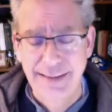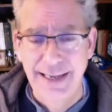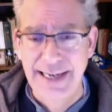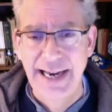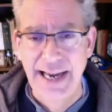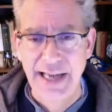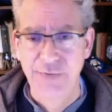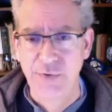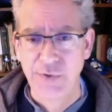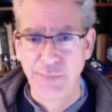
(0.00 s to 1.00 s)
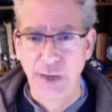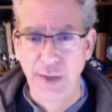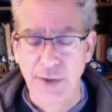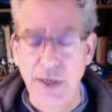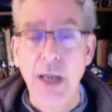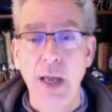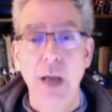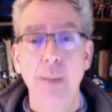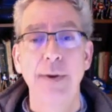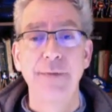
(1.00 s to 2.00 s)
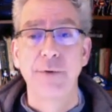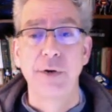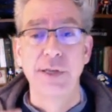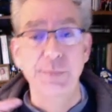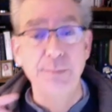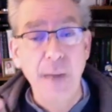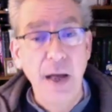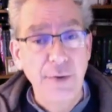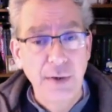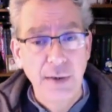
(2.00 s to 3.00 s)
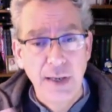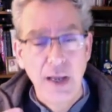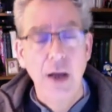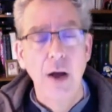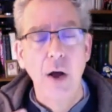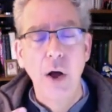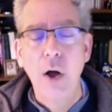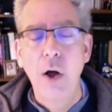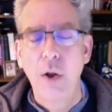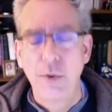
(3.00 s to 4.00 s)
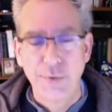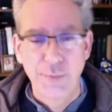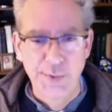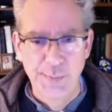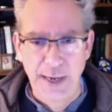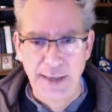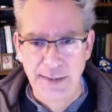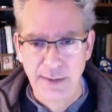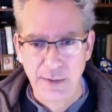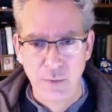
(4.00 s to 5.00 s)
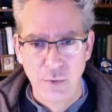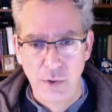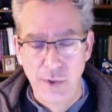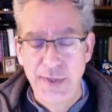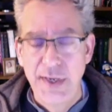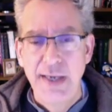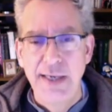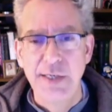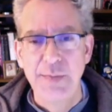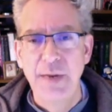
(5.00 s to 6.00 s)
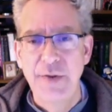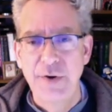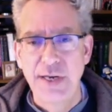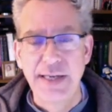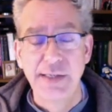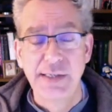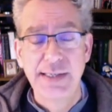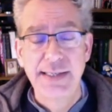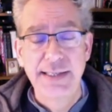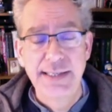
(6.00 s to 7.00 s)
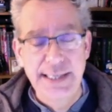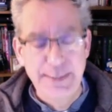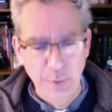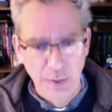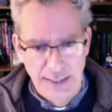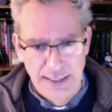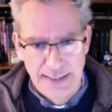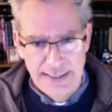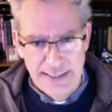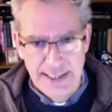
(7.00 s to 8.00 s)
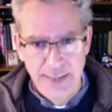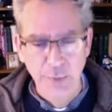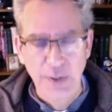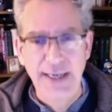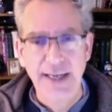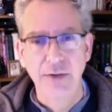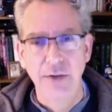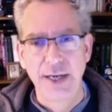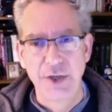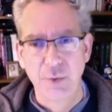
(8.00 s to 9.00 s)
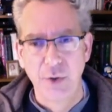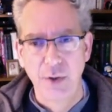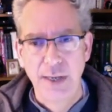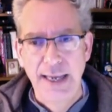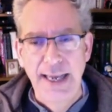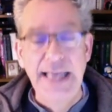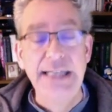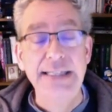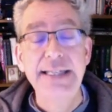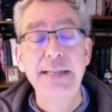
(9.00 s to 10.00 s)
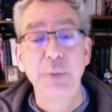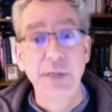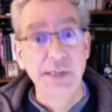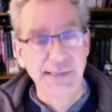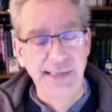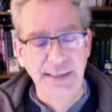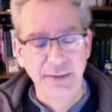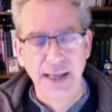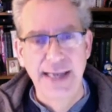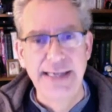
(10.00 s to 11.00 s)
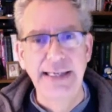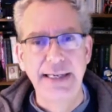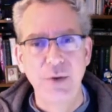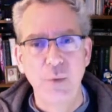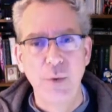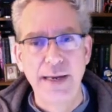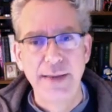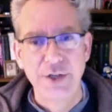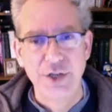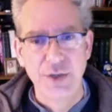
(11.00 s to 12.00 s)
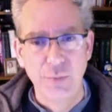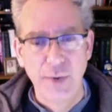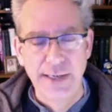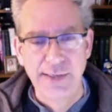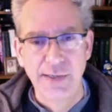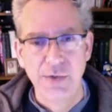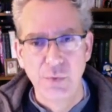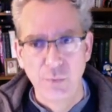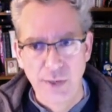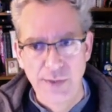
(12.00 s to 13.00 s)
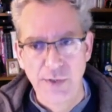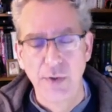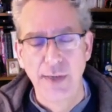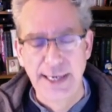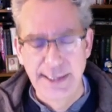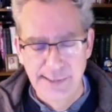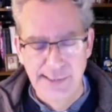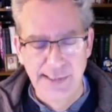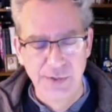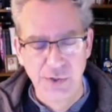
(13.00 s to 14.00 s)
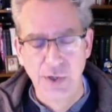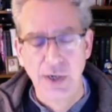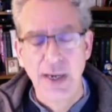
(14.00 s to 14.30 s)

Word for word: that he has for his father. But for his mother, all the respect in the world. His mother is deeply, deeply intellectual and deeply saint like in the way that she raises Russell and his sister,